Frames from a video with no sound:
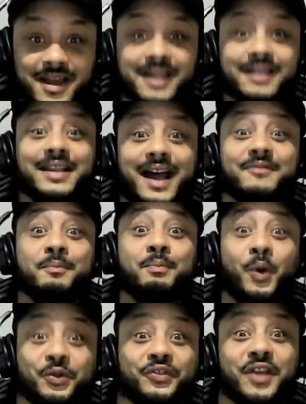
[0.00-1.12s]
That
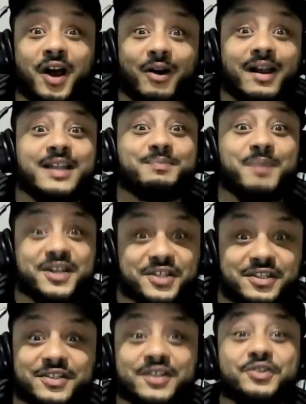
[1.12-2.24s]
pussy old
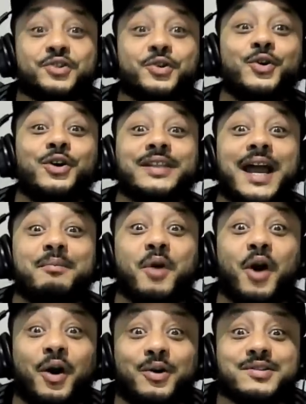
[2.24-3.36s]
expressions saw them
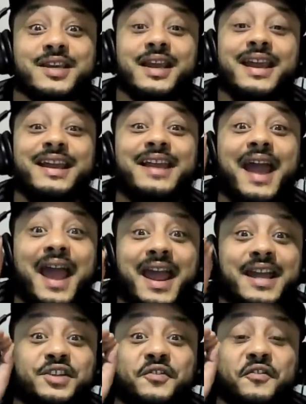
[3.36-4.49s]
goals in
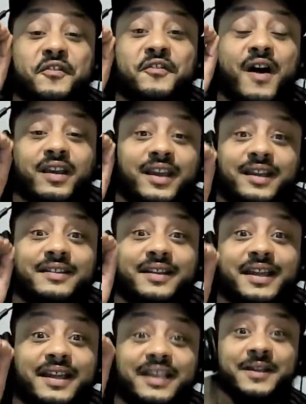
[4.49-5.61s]

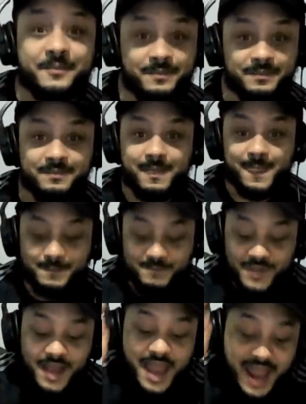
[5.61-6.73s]
H-fucking-D.
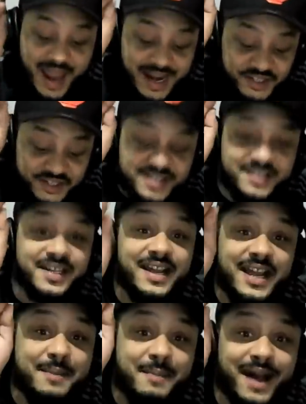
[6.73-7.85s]
HD,
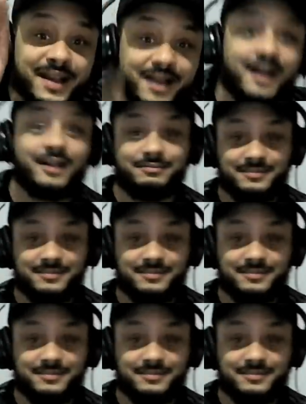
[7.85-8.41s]
my nigga.